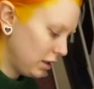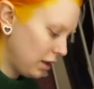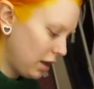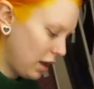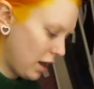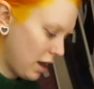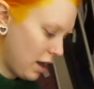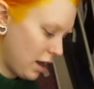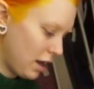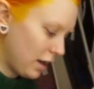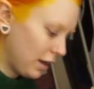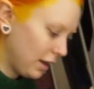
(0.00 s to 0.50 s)

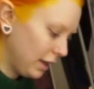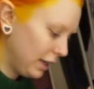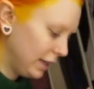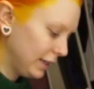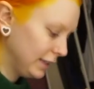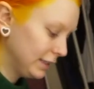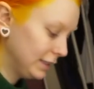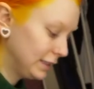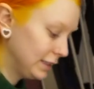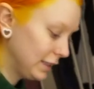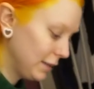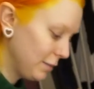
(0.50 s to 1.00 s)
a
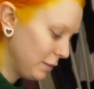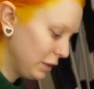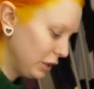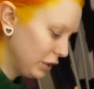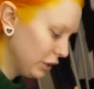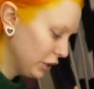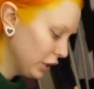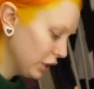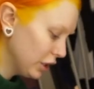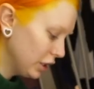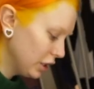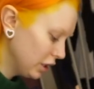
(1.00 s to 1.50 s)

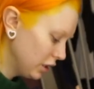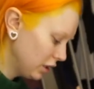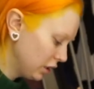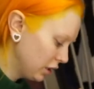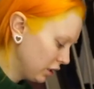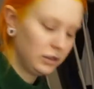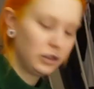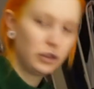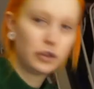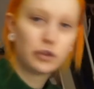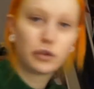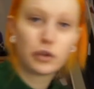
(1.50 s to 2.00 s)
similar
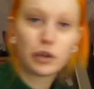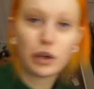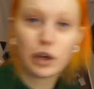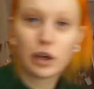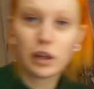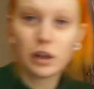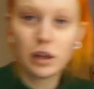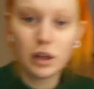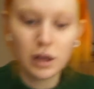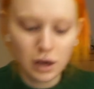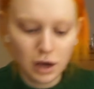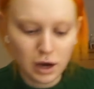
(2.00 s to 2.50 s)

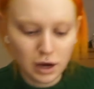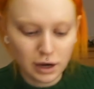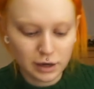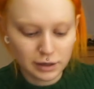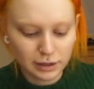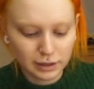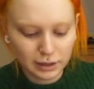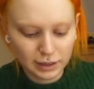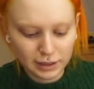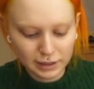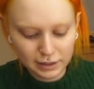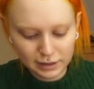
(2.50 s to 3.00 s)
tutorial
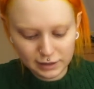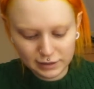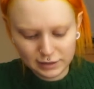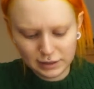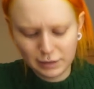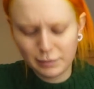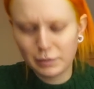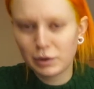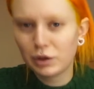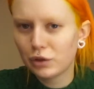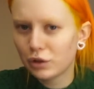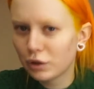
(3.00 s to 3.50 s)
on a
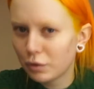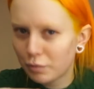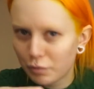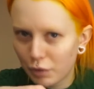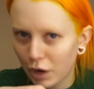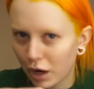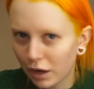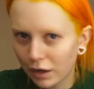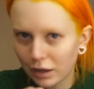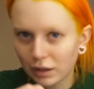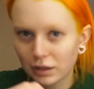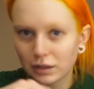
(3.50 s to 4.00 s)
similar
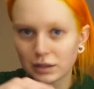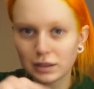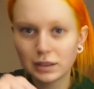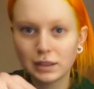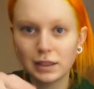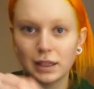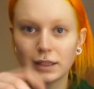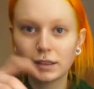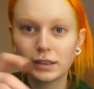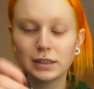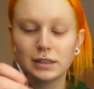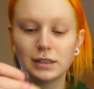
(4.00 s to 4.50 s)
product
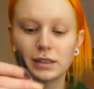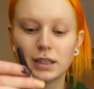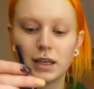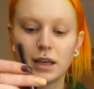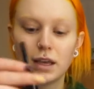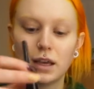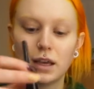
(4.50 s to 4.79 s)
like this.